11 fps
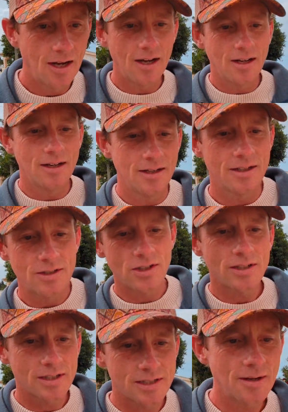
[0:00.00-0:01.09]
And it's
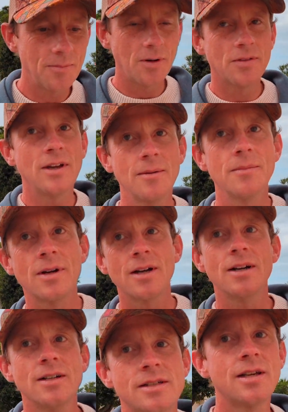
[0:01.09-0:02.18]
just a simple thing,
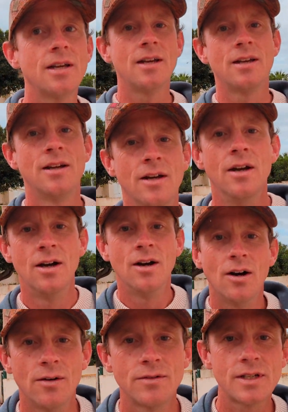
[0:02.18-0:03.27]
because
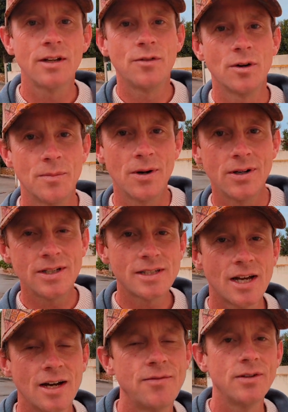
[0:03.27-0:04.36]
obviously if your body's
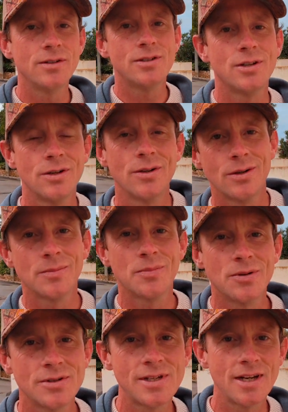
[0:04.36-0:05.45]
having to
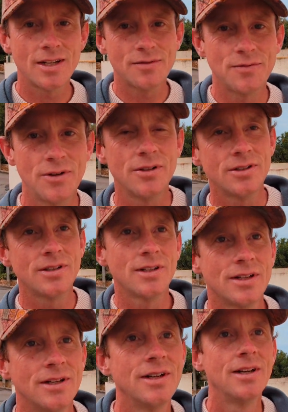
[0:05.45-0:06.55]
process food,
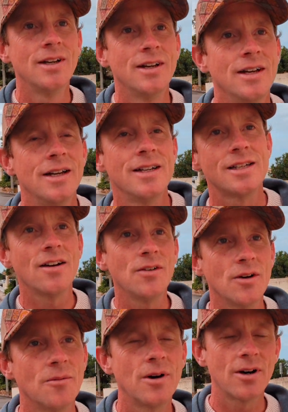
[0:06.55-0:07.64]
it's
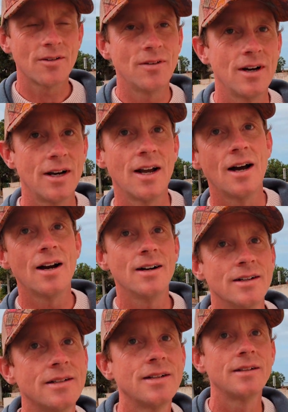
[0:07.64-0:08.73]
having to work very
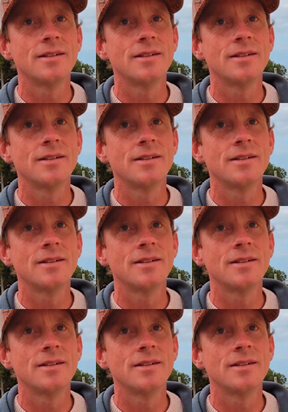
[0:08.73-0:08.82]
hard.